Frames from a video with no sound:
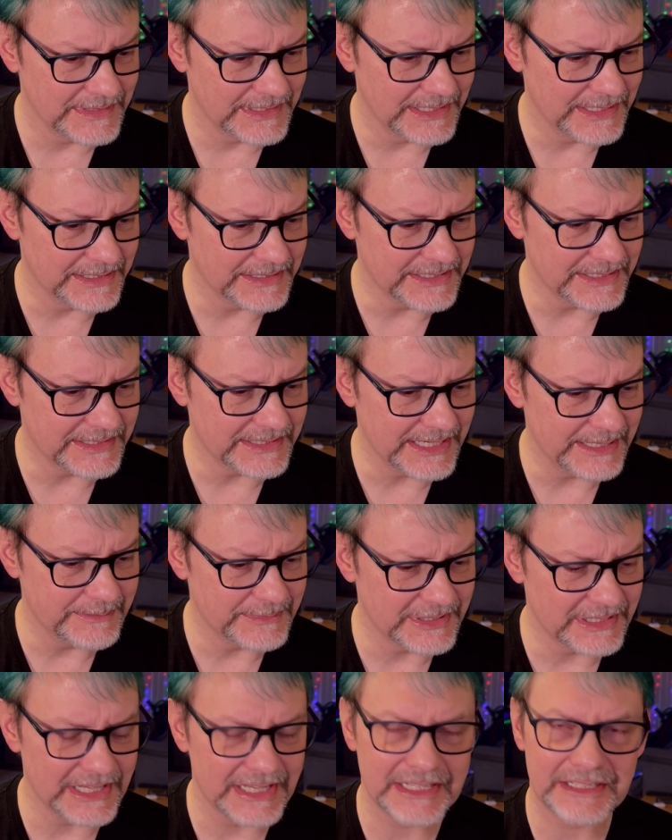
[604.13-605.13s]
It just seems
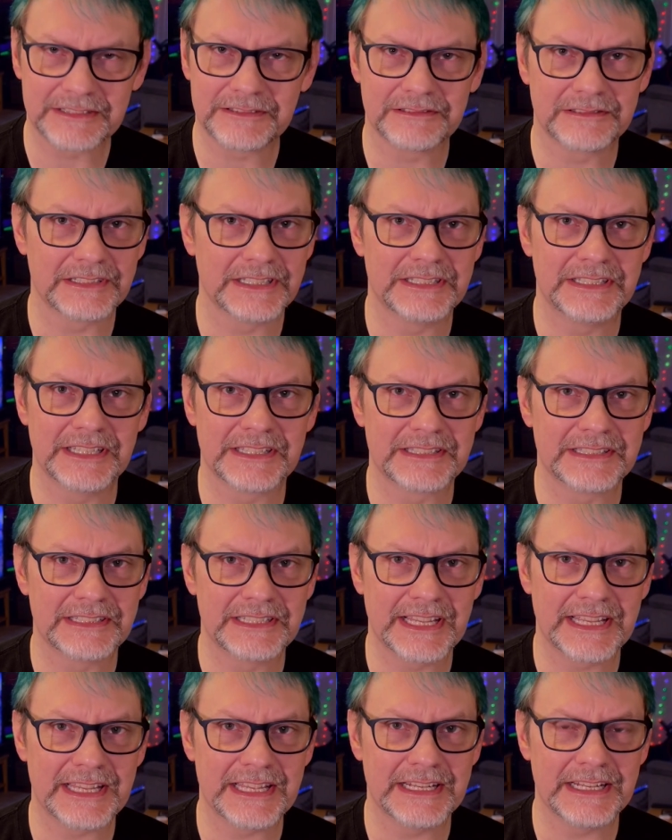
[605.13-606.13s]
like it doesn't
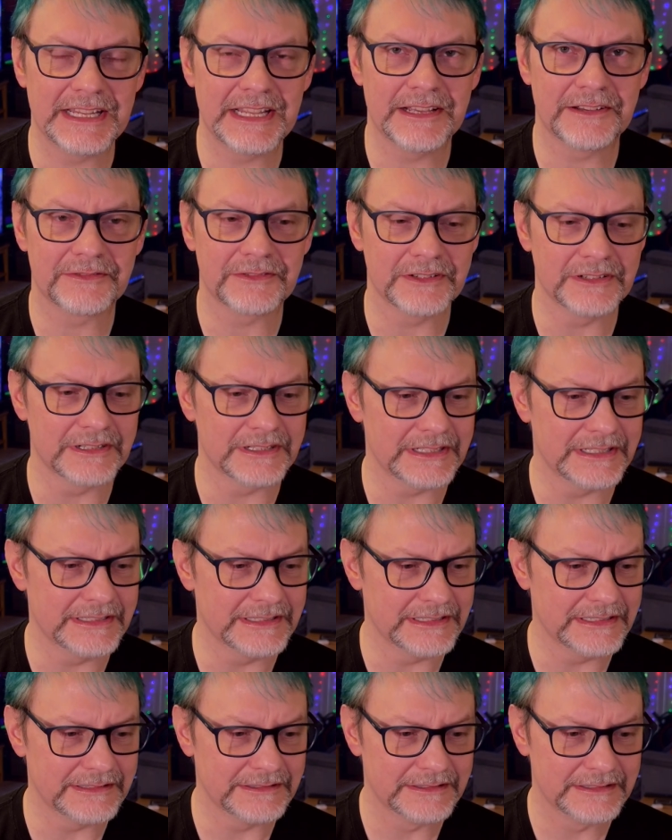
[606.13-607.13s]
take any effort.
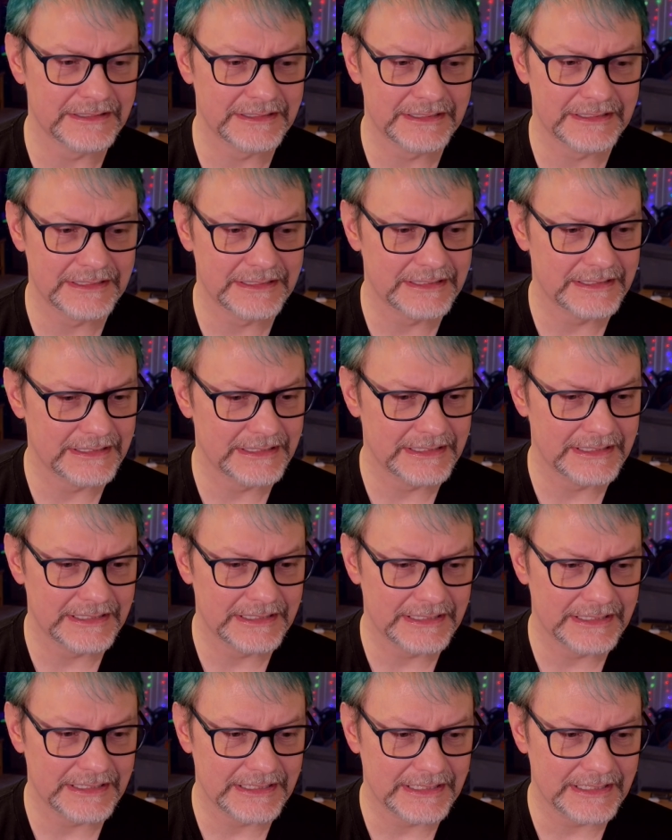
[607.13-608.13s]
And
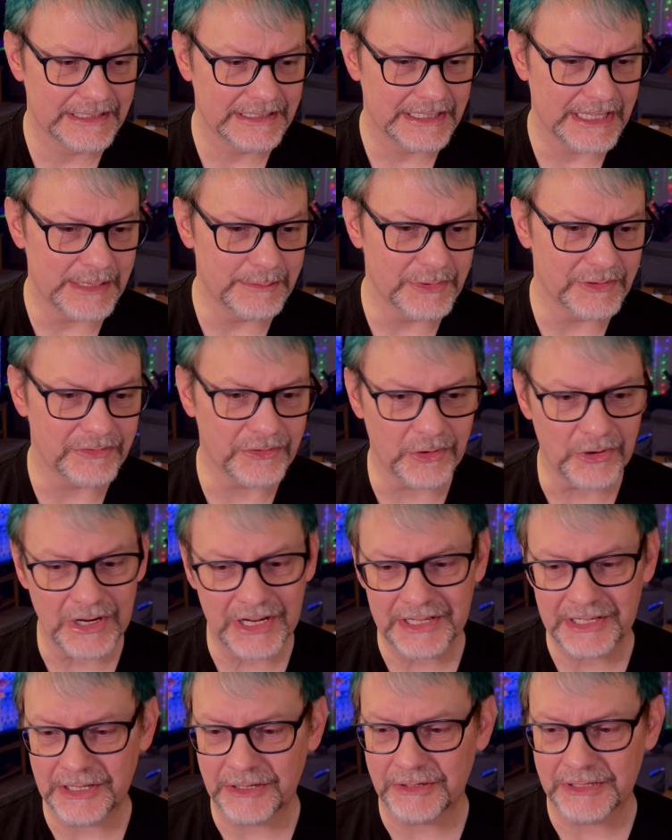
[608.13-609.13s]
before I
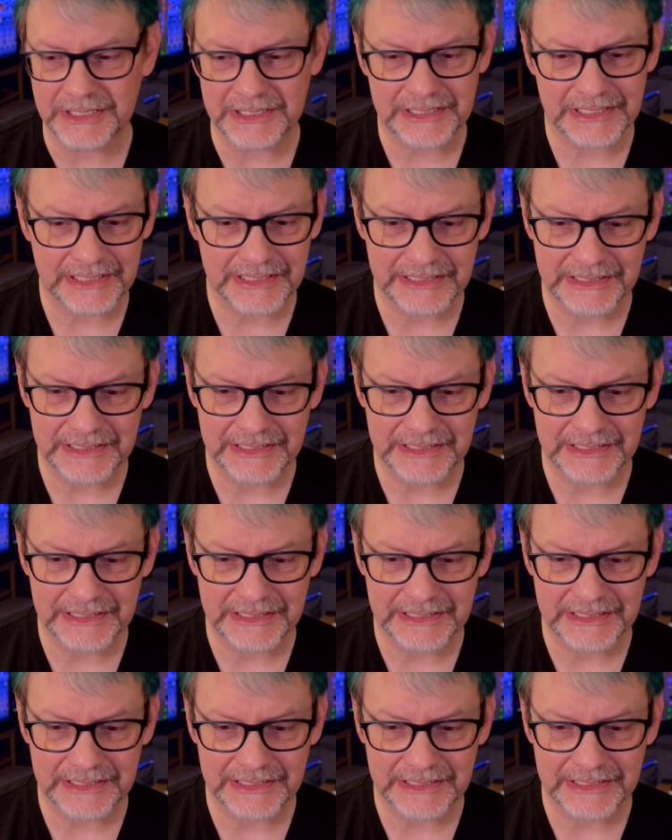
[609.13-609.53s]
know it,